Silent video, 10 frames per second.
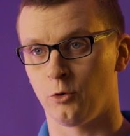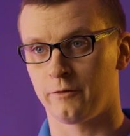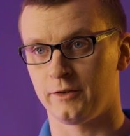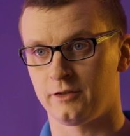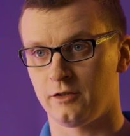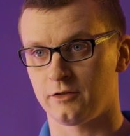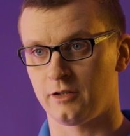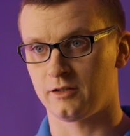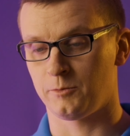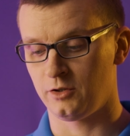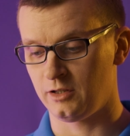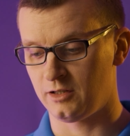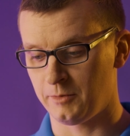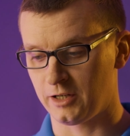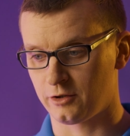an orifice in your system, you need
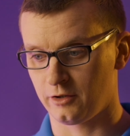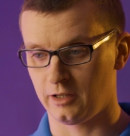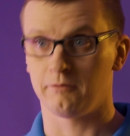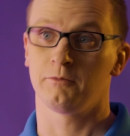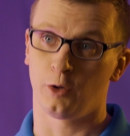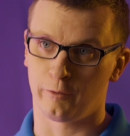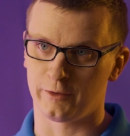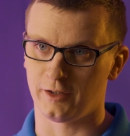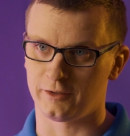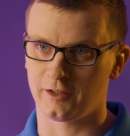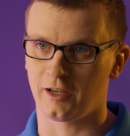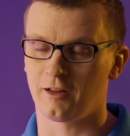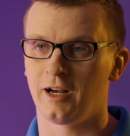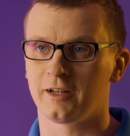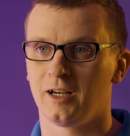to make sure that the orifice doesn't get
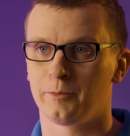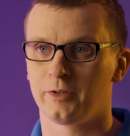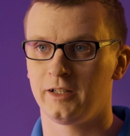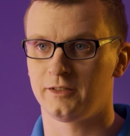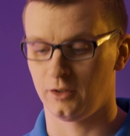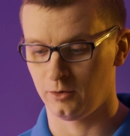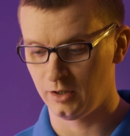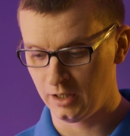clogged up, right? So